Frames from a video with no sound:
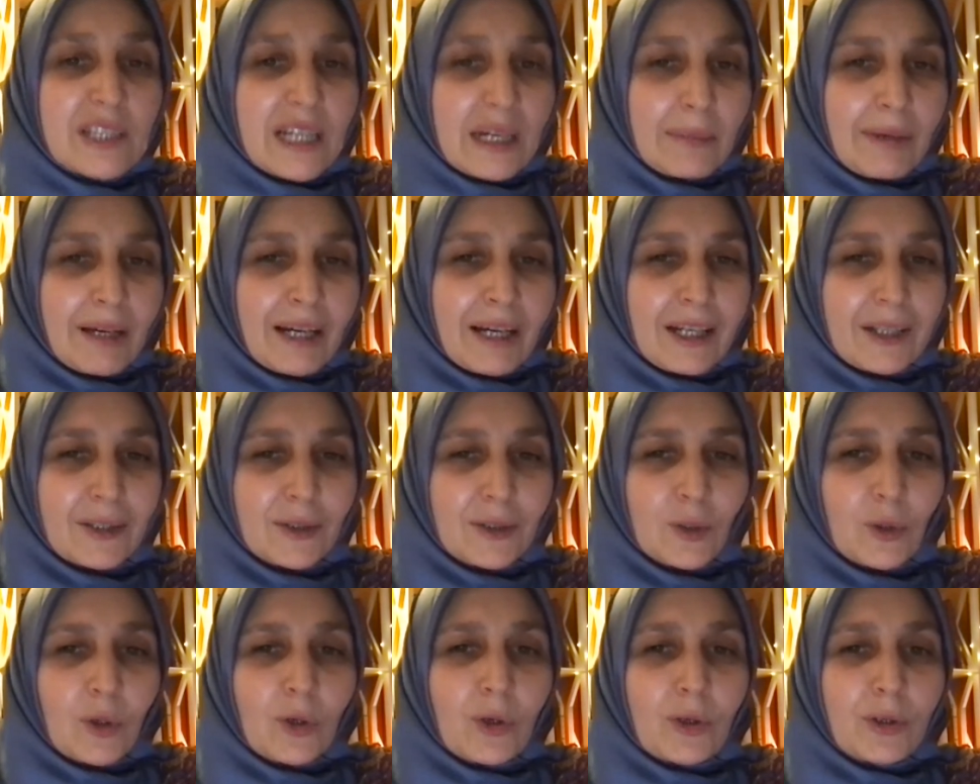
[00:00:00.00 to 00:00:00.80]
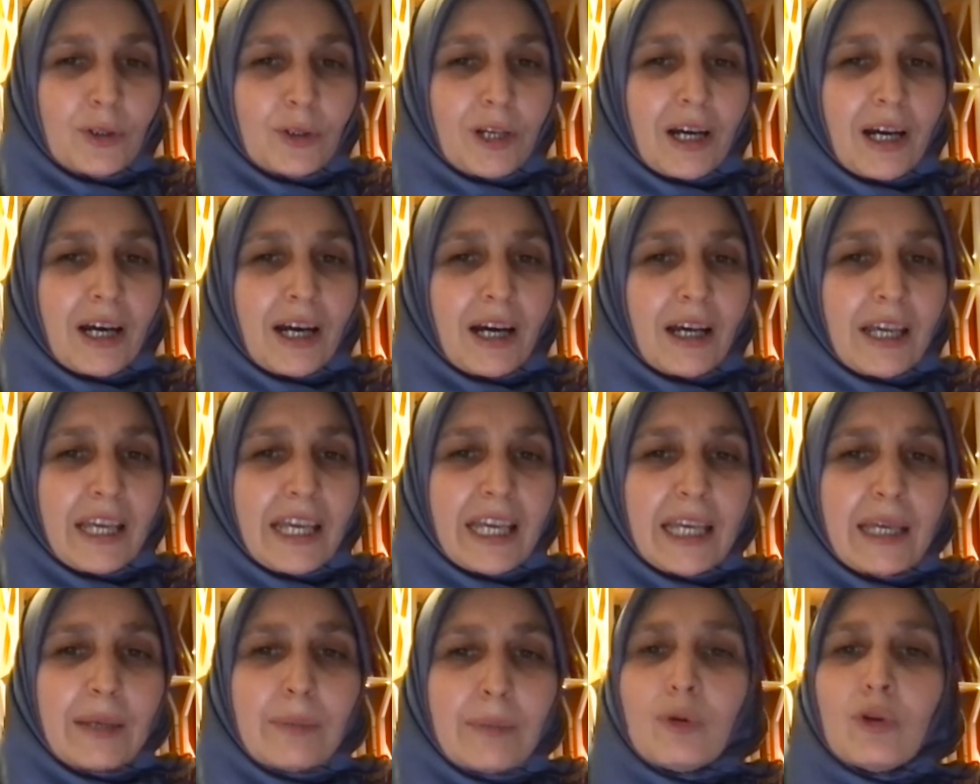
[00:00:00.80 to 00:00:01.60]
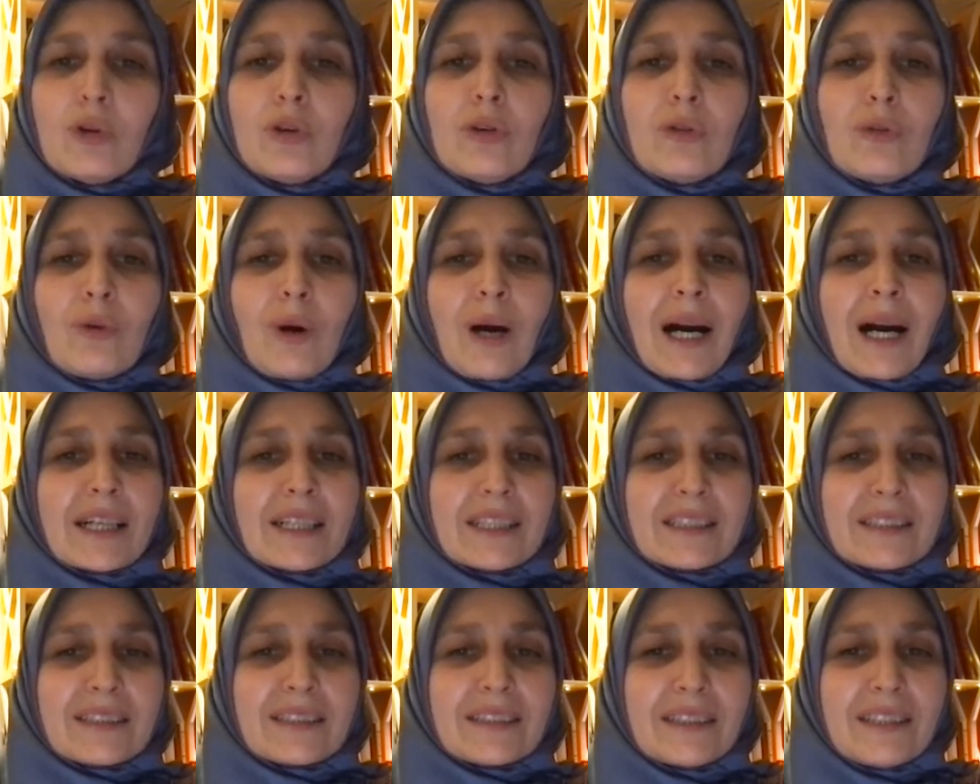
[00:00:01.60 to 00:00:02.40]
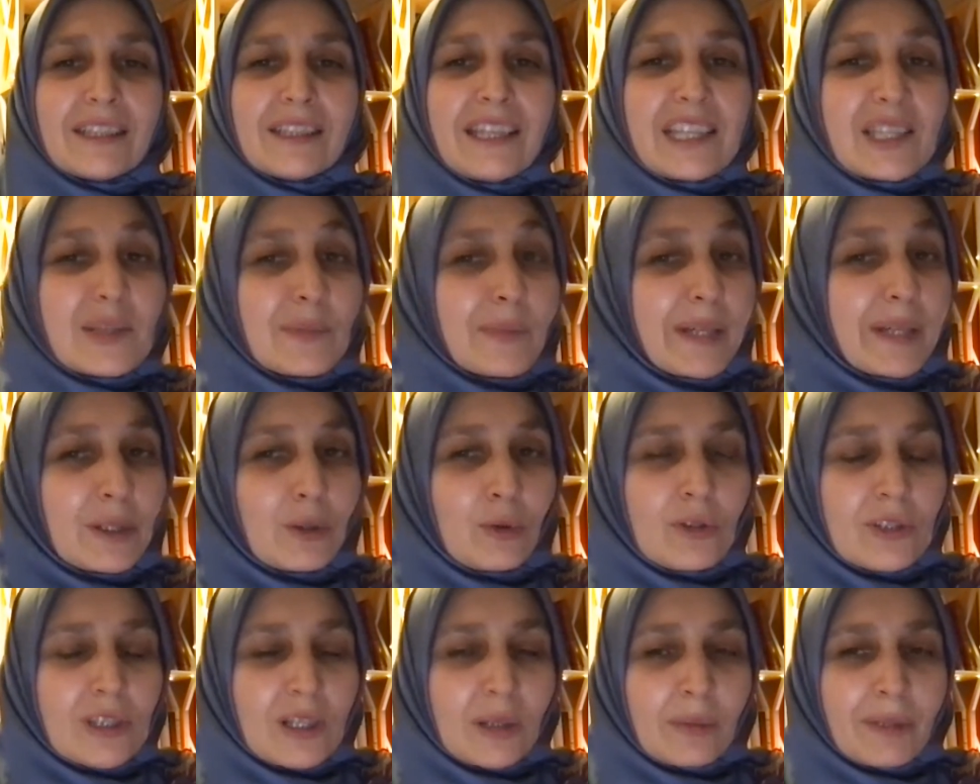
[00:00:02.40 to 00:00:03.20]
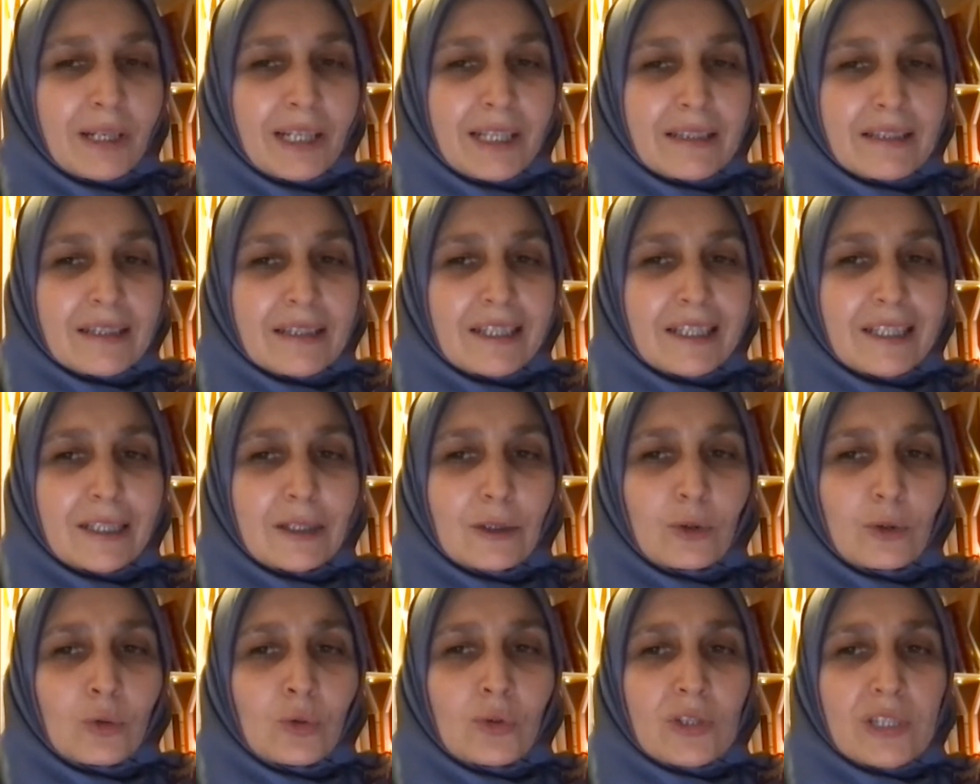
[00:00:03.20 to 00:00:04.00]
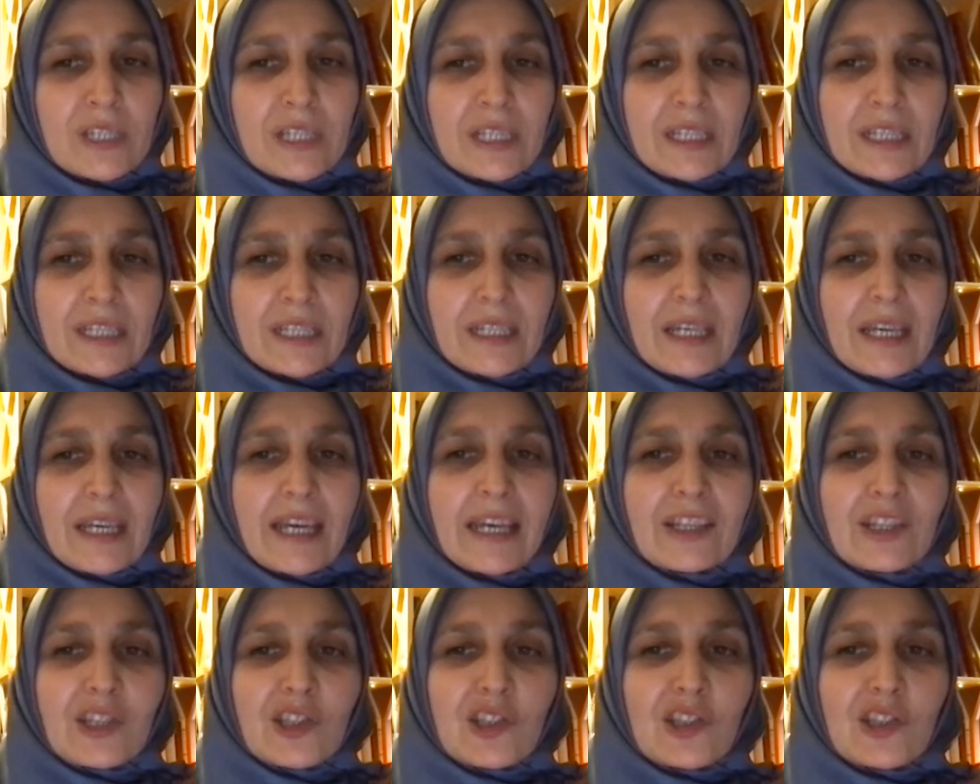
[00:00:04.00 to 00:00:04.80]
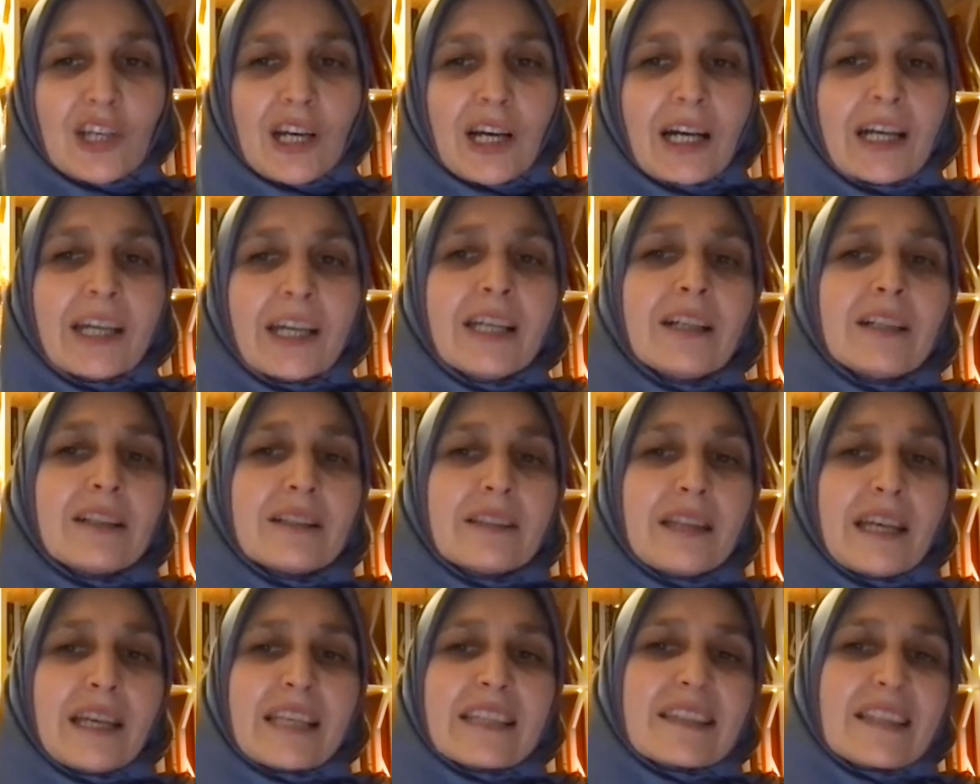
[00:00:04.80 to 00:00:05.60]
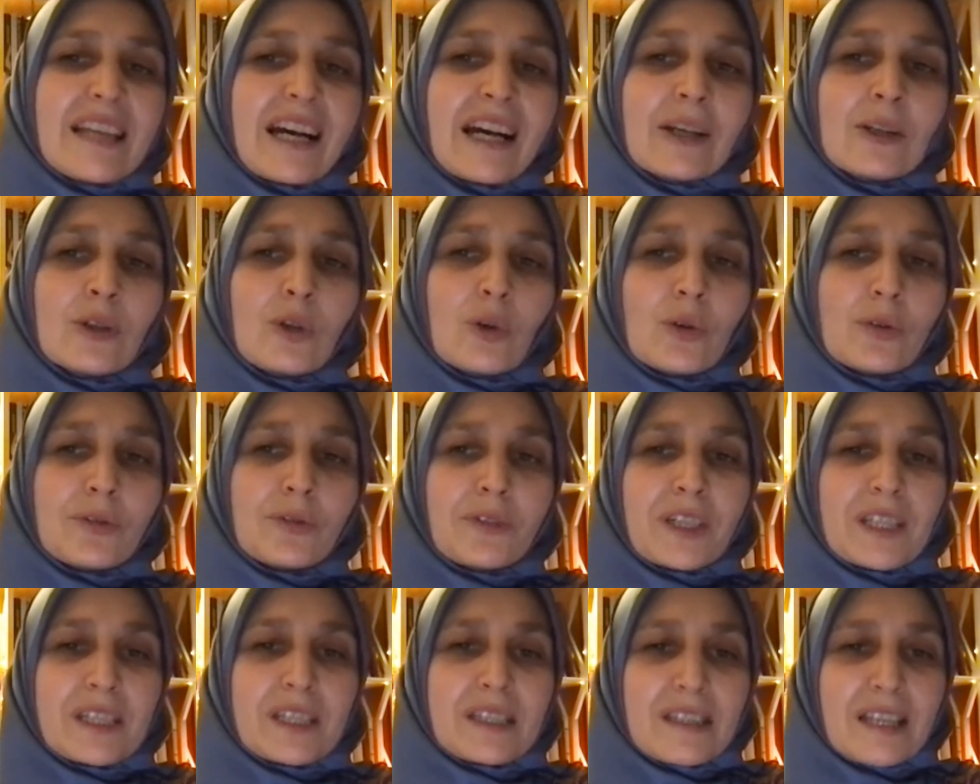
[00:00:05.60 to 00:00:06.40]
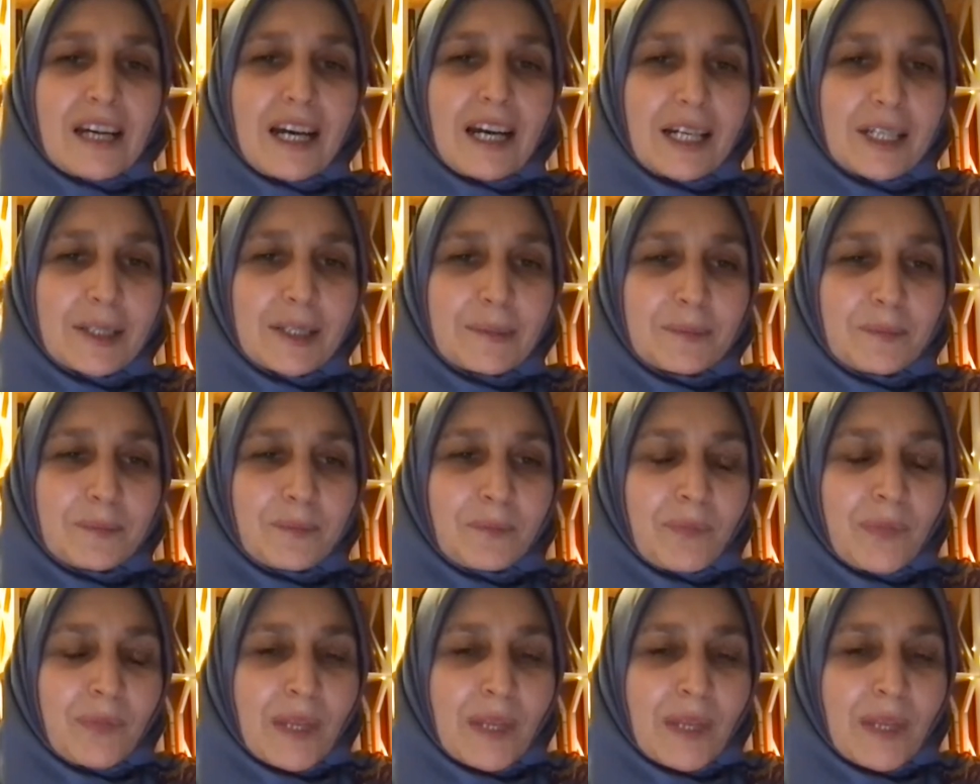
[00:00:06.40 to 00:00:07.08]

Zaman or Ebul Waqt, is Bediuzzaman Said Nursi a child, a son of his time?